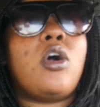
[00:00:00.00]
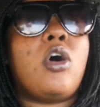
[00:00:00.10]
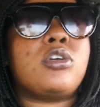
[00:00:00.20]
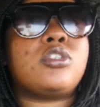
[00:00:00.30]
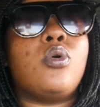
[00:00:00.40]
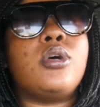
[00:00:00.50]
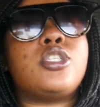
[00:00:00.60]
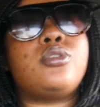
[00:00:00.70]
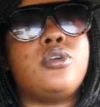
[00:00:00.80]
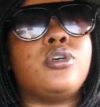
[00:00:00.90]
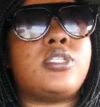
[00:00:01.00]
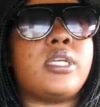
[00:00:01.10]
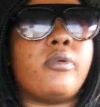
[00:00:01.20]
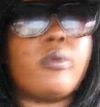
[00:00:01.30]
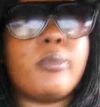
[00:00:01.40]
us going to the
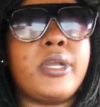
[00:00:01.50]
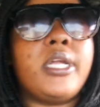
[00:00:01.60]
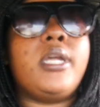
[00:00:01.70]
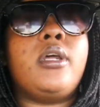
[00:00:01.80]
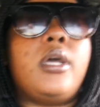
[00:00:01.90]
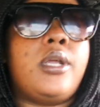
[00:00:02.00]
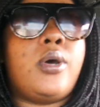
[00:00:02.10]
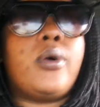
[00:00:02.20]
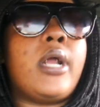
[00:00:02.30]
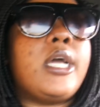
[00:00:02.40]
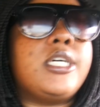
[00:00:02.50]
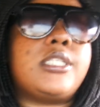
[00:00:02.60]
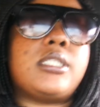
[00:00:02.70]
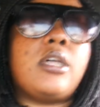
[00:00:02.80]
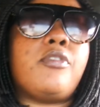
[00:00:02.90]
ceremony and all that
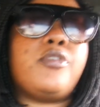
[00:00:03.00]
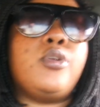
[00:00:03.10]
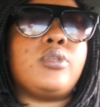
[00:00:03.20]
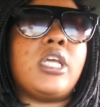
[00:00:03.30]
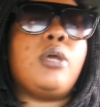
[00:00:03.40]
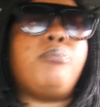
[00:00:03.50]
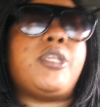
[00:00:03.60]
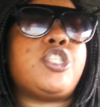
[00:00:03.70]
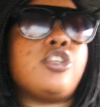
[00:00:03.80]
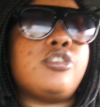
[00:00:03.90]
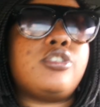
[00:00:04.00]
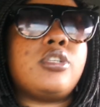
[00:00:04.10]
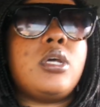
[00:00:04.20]
good stuff, you know, taking pictures.